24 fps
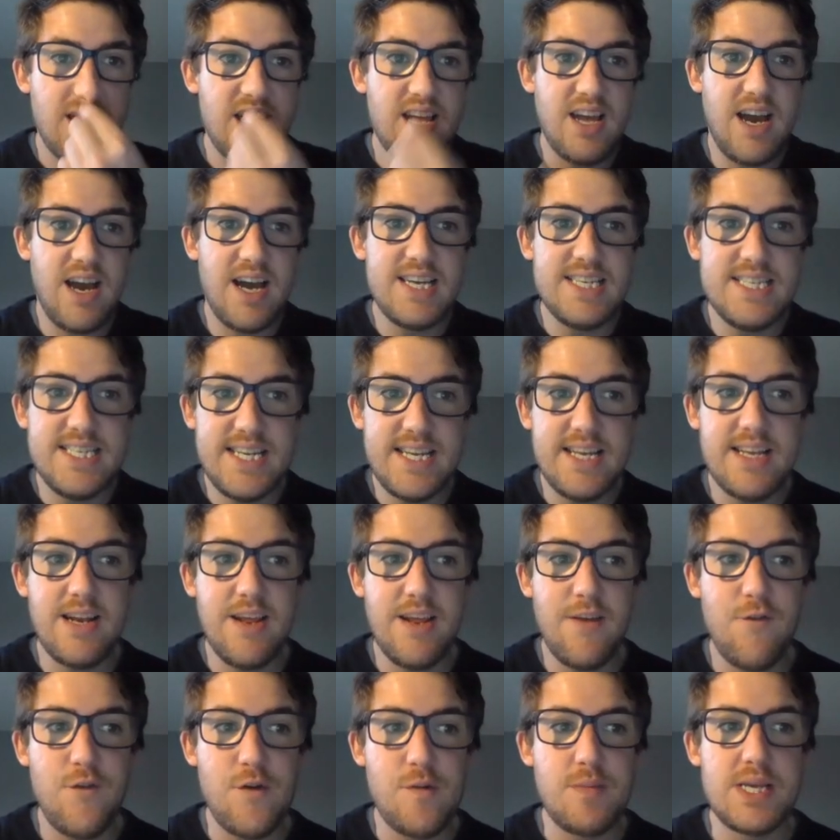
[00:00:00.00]

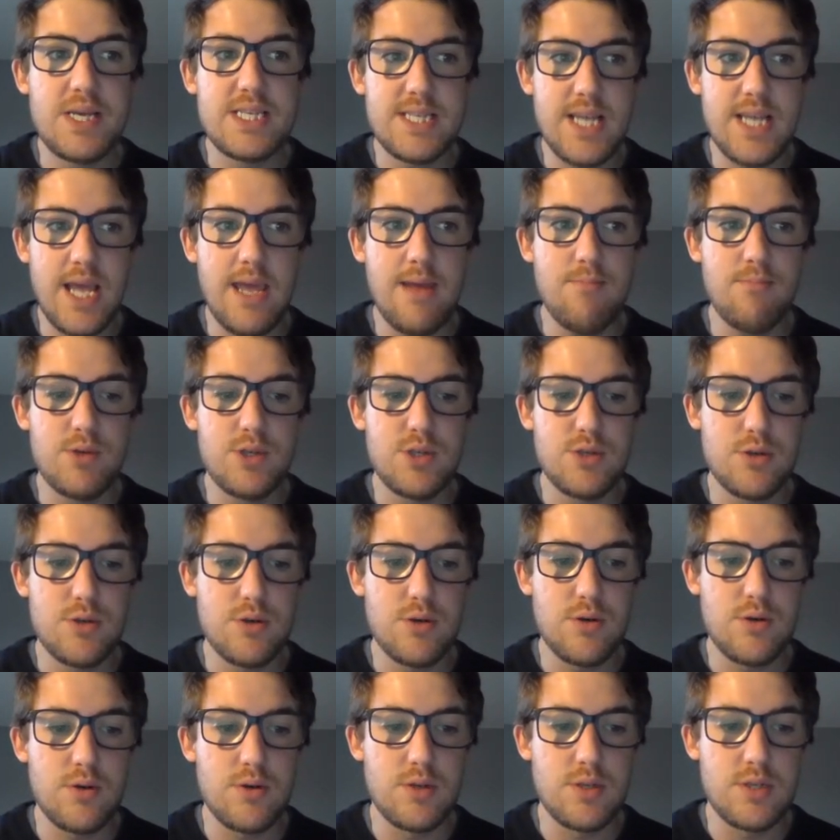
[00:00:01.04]
ideally from the same
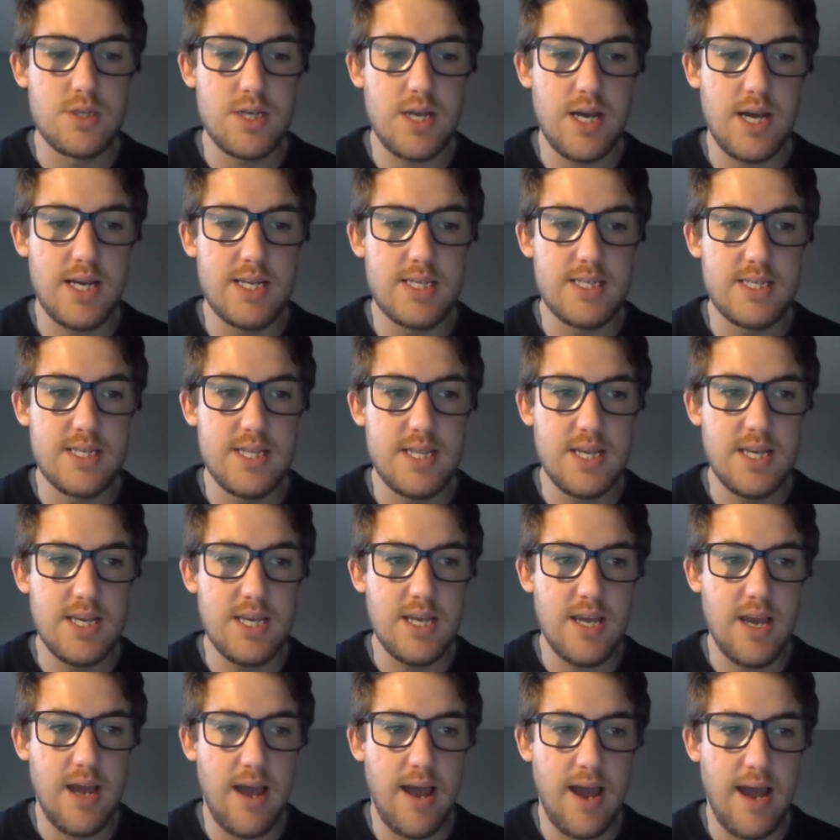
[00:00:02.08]
source as
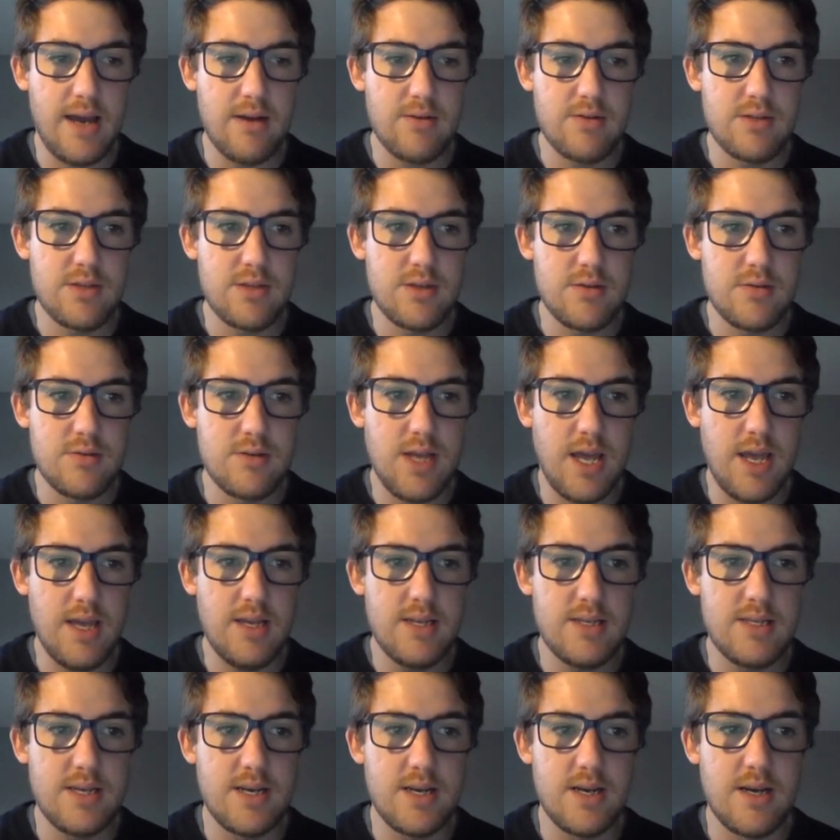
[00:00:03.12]
the household
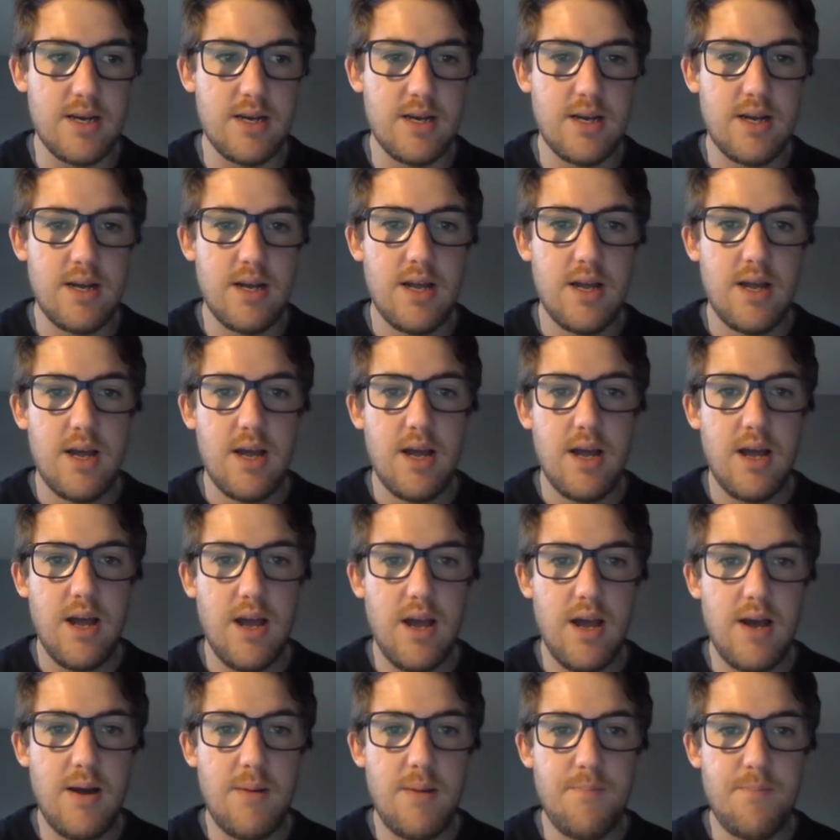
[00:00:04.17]
data,
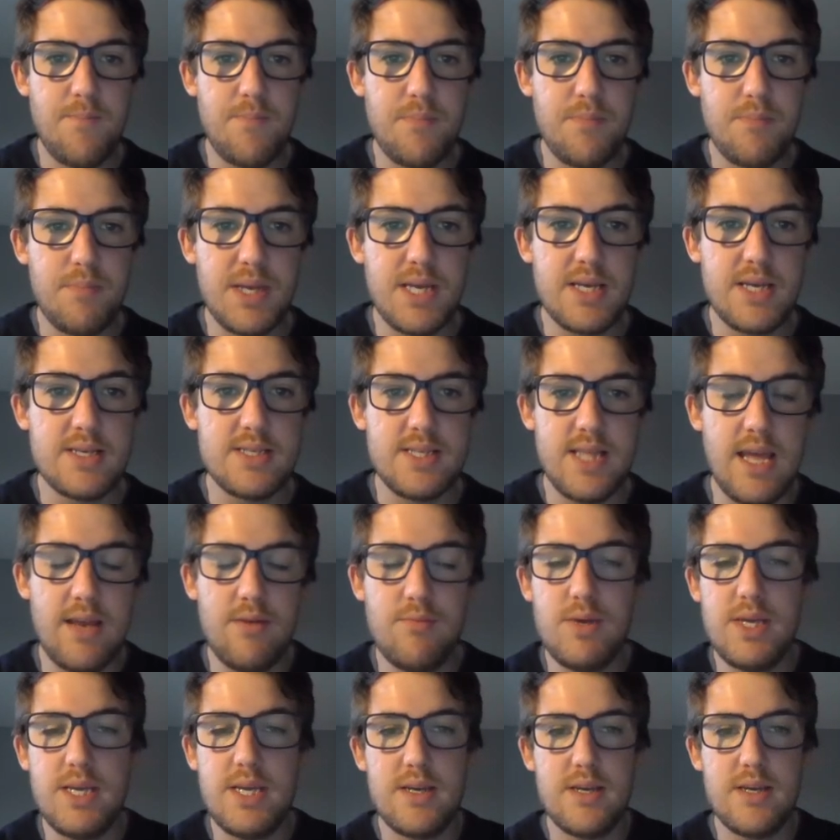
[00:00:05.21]
because
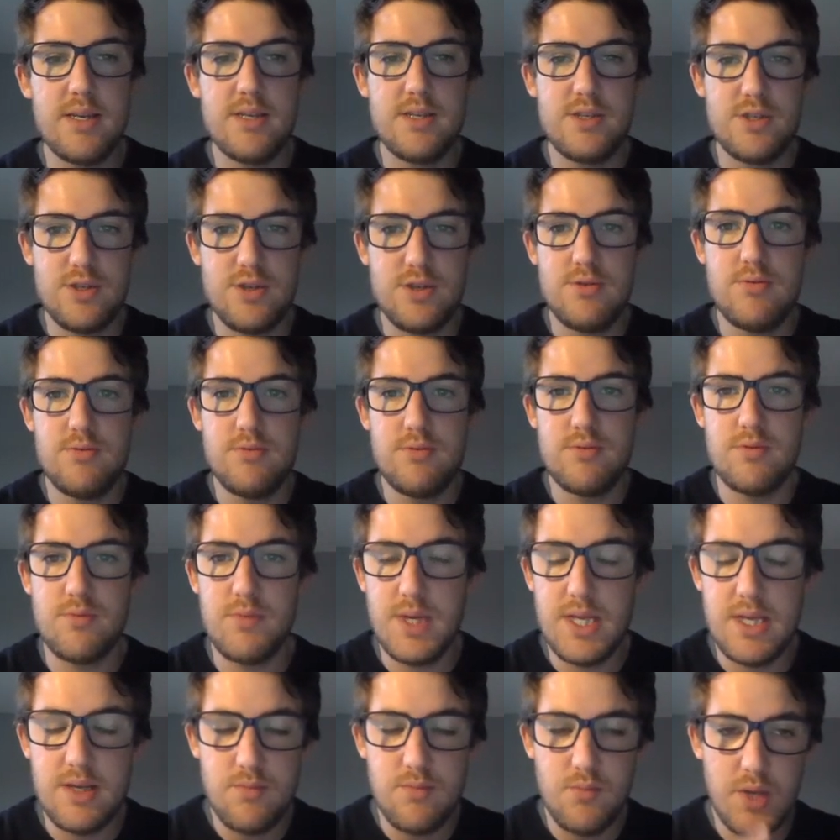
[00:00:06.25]
then we
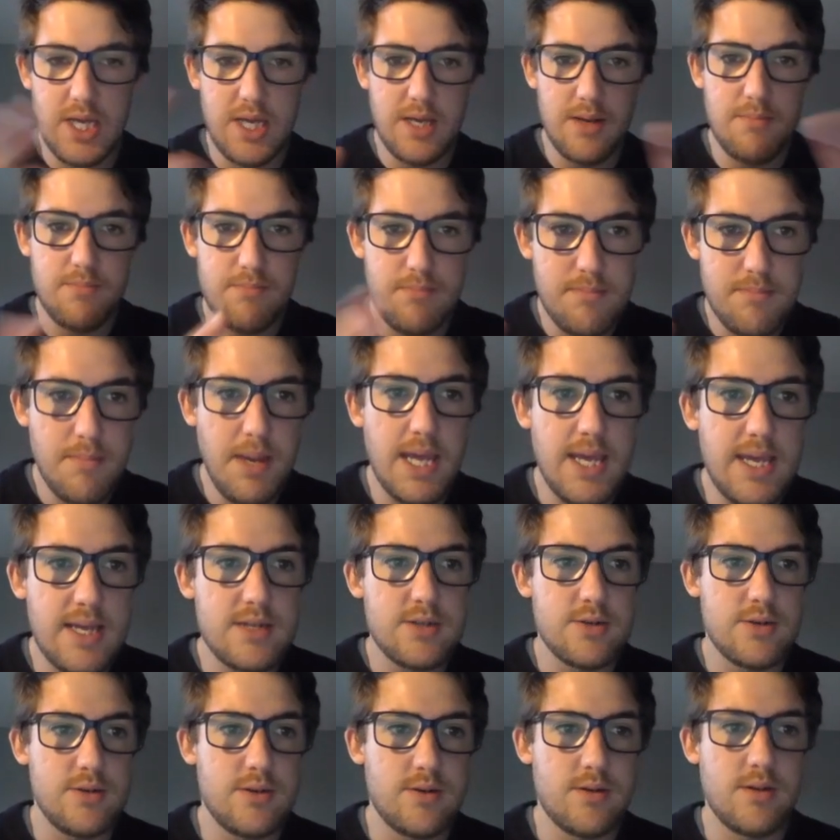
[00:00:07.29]
can make
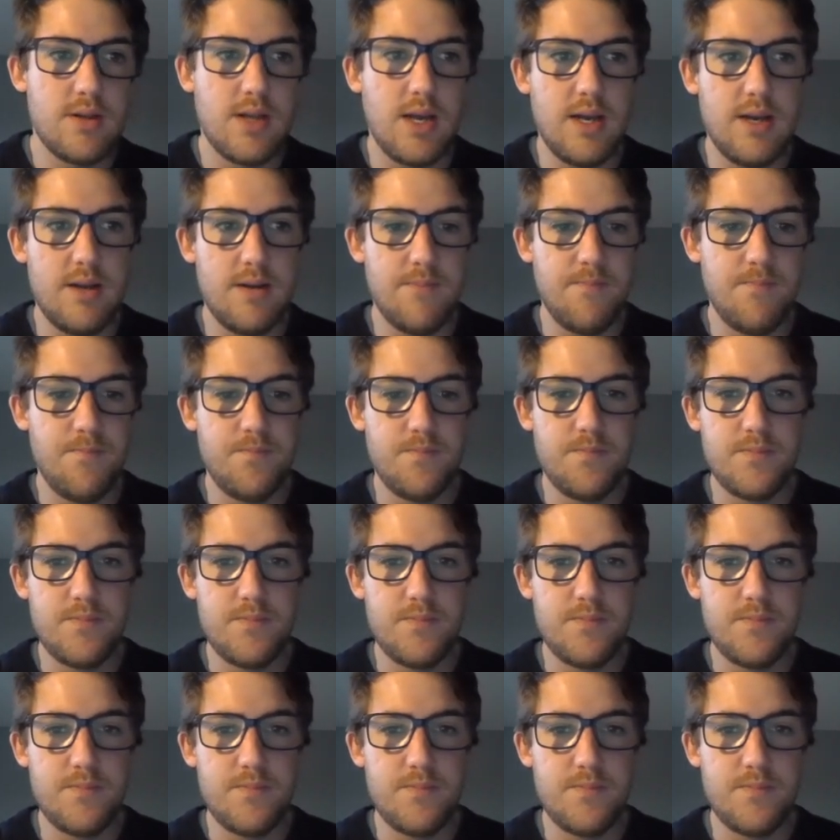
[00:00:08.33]
it all